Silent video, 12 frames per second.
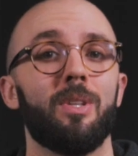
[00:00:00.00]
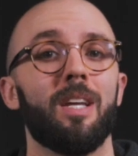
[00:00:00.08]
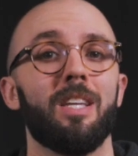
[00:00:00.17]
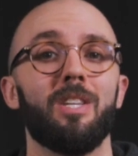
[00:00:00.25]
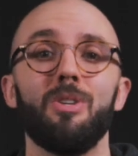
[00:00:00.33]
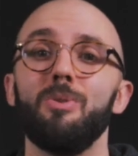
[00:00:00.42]

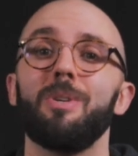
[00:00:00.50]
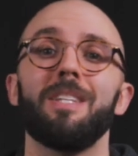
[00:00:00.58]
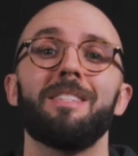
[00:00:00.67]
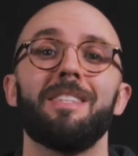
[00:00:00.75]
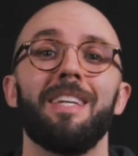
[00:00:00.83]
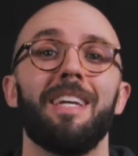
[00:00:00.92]
that you can
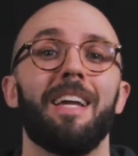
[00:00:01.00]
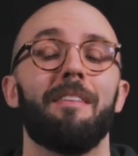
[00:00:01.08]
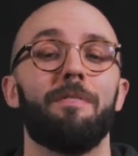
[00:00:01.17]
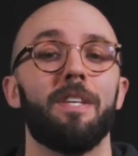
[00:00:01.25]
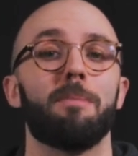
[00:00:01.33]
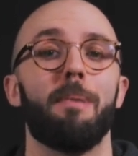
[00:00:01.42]
see
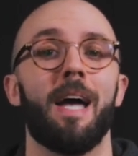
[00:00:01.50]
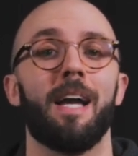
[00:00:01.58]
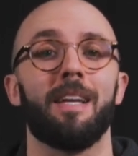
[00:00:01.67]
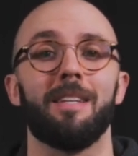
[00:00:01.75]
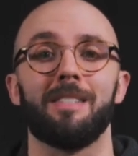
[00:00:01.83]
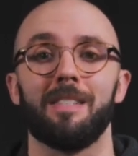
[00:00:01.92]
if this
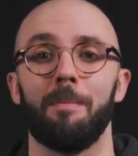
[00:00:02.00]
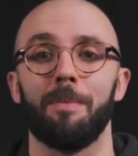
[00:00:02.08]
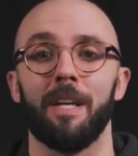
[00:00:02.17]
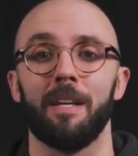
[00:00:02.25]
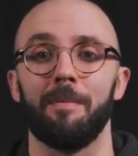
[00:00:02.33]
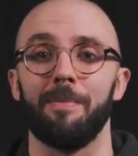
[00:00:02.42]
bag is
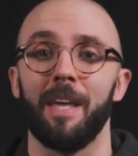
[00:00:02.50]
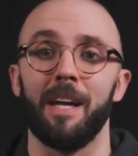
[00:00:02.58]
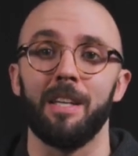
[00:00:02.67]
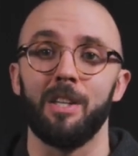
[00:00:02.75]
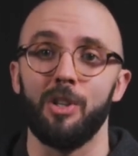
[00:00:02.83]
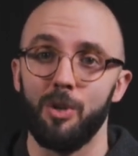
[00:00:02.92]
something that
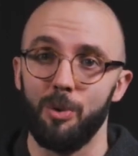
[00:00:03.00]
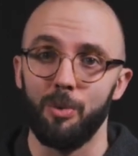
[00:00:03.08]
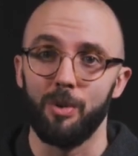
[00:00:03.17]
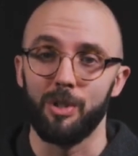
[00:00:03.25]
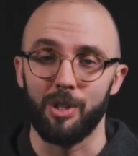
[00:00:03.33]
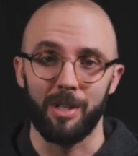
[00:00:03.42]
you
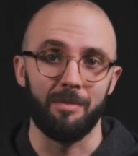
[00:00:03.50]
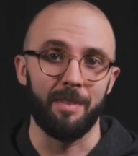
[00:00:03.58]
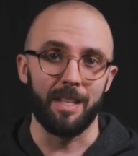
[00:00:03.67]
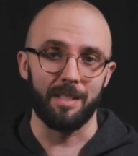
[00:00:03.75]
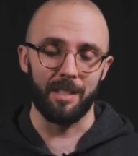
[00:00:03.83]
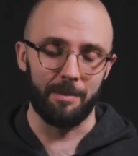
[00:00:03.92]
should
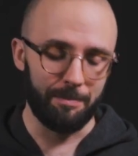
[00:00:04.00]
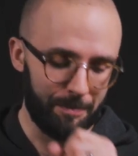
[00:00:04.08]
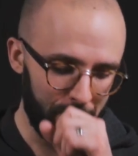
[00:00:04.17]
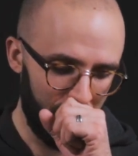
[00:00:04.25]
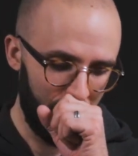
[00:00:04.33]
invest in.